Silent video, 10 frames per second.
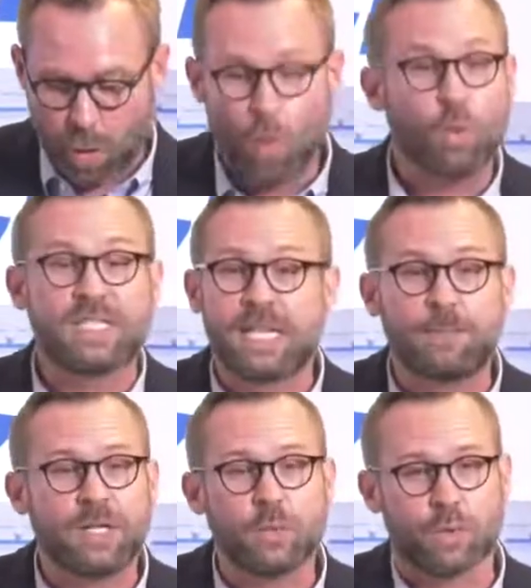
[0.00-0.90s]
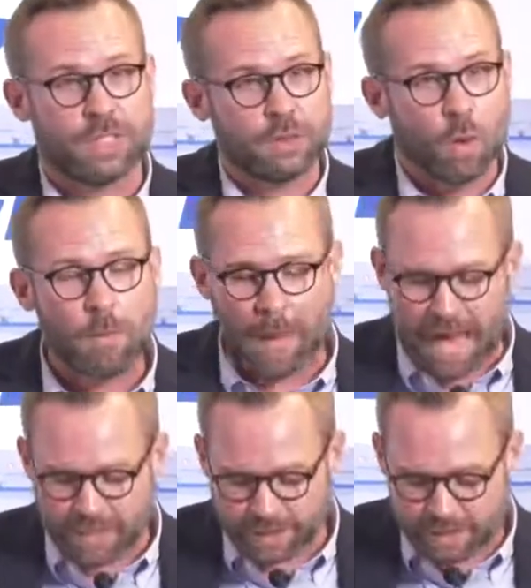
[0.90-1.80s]
will simply restore
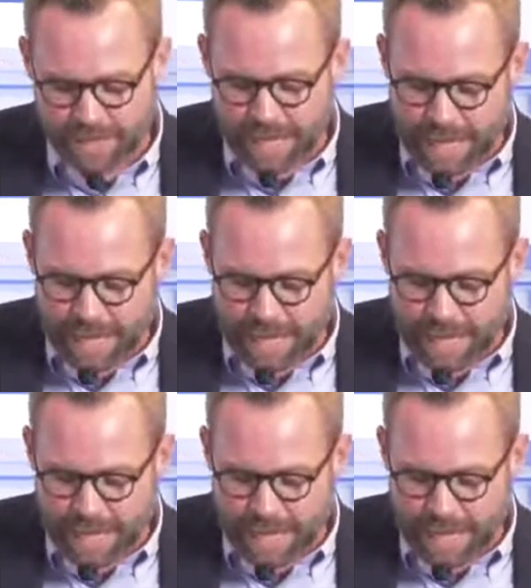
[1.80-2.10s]
balance